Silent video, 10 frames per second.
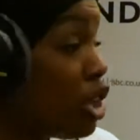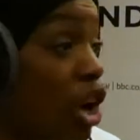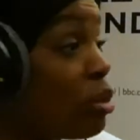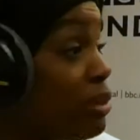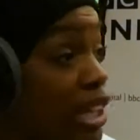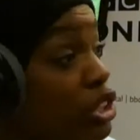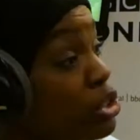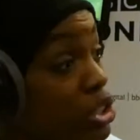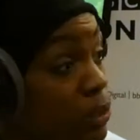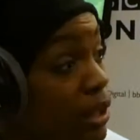No, they're
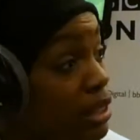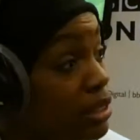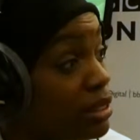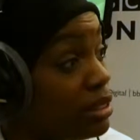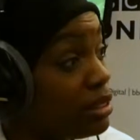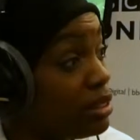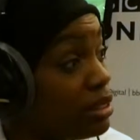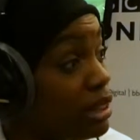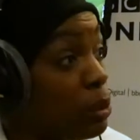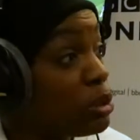used to it.
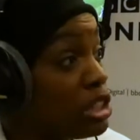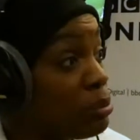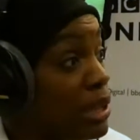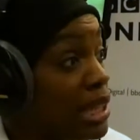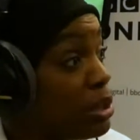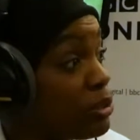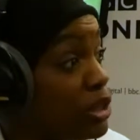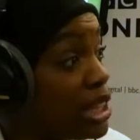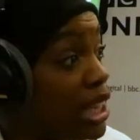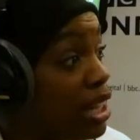It was just me that was
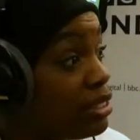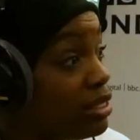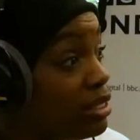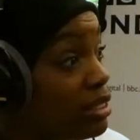freaking out.